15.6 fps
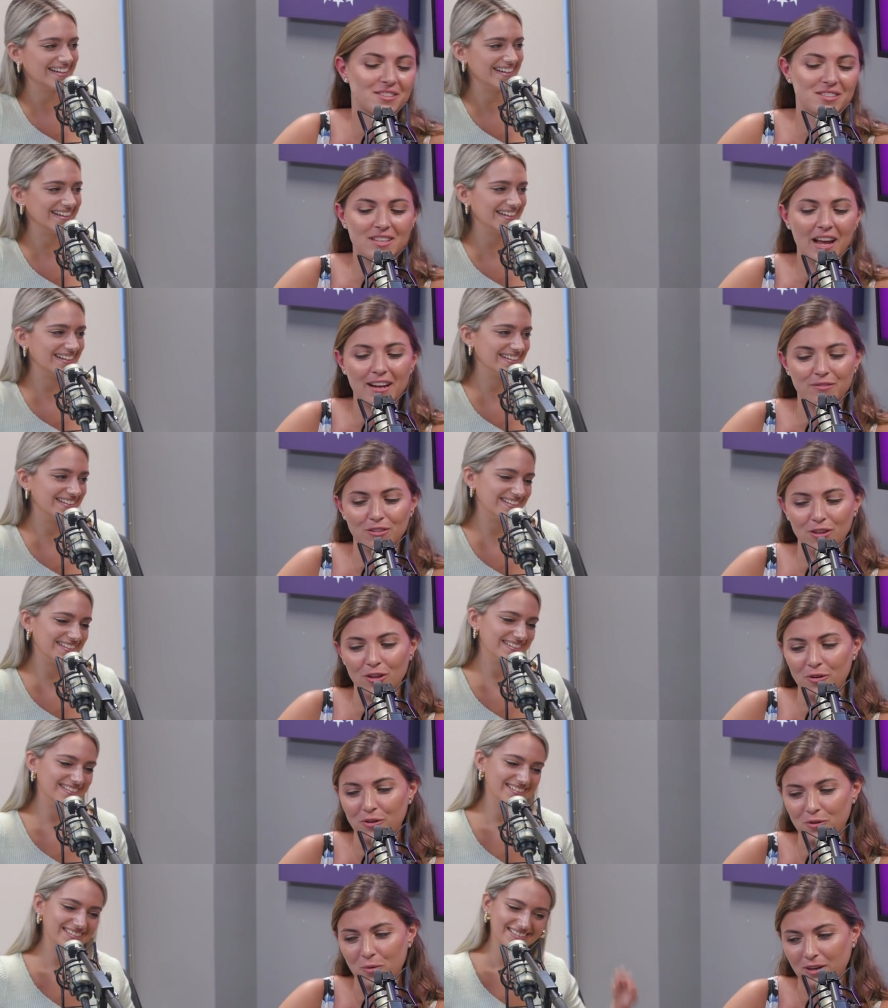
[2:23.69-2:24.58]
Speaker 1: This is kind of a
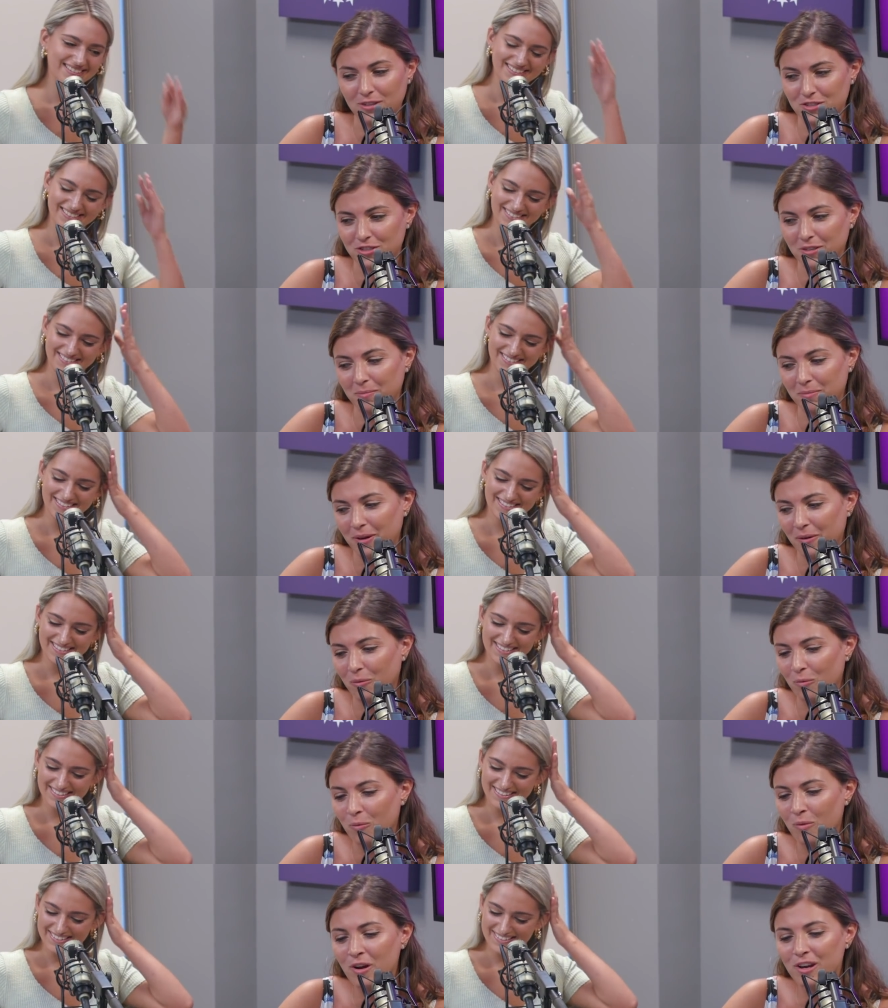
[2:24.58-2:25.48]
loaded question,
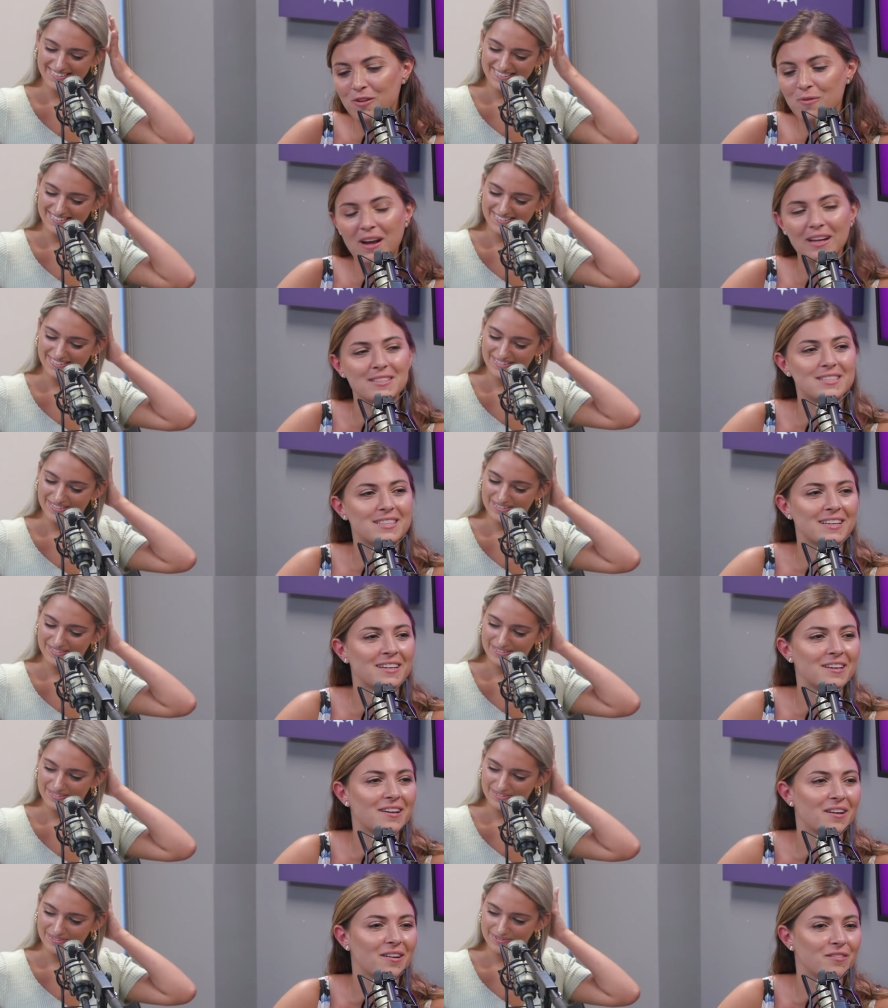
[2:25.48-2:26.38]
but what do you guys
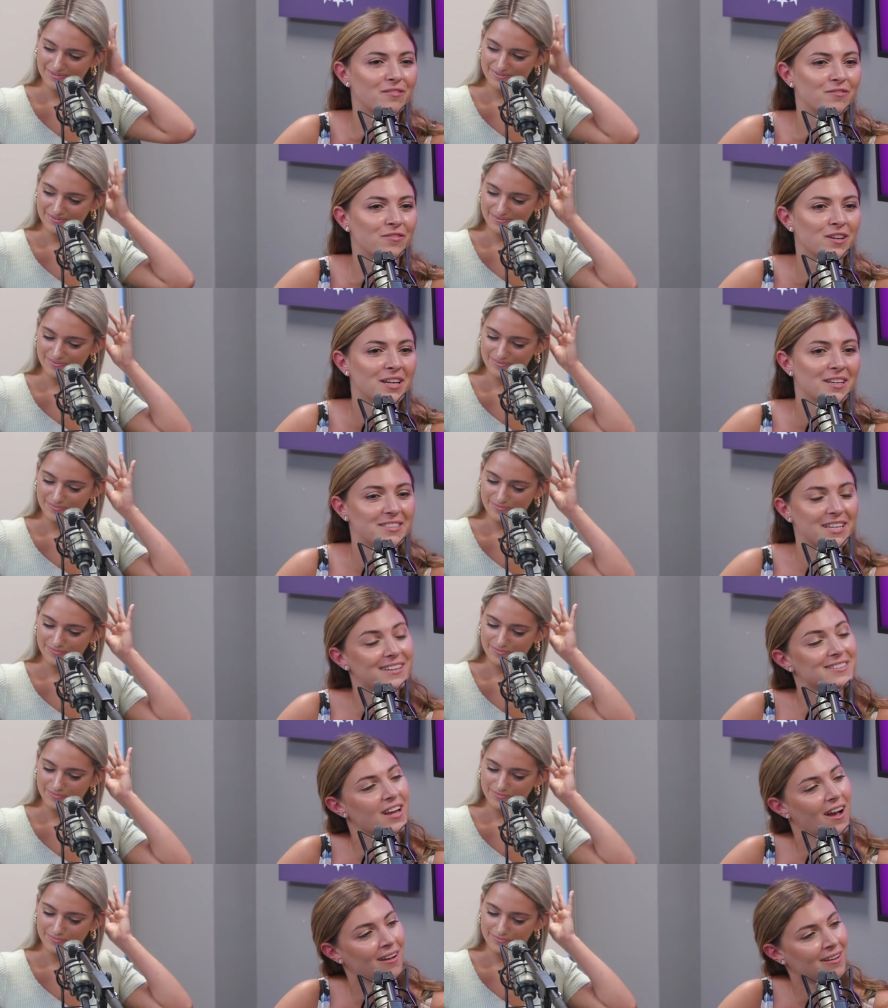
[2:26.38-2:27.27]
think of
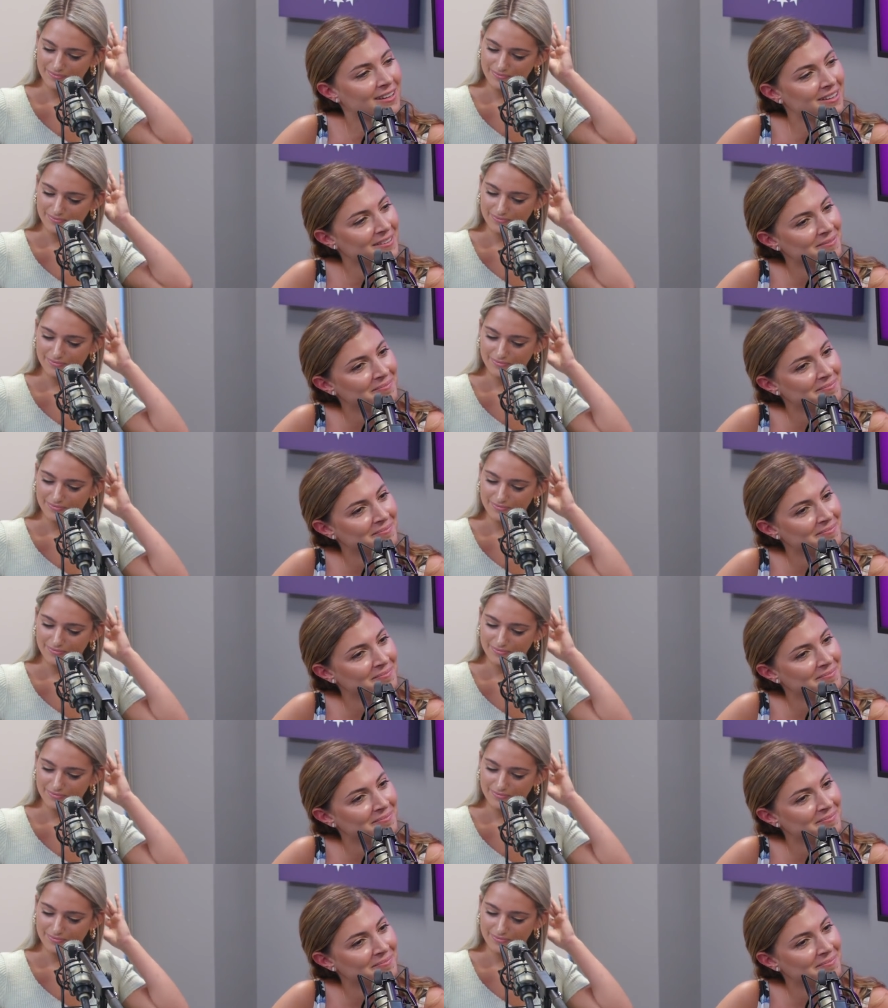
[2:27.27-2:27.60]
TikTok?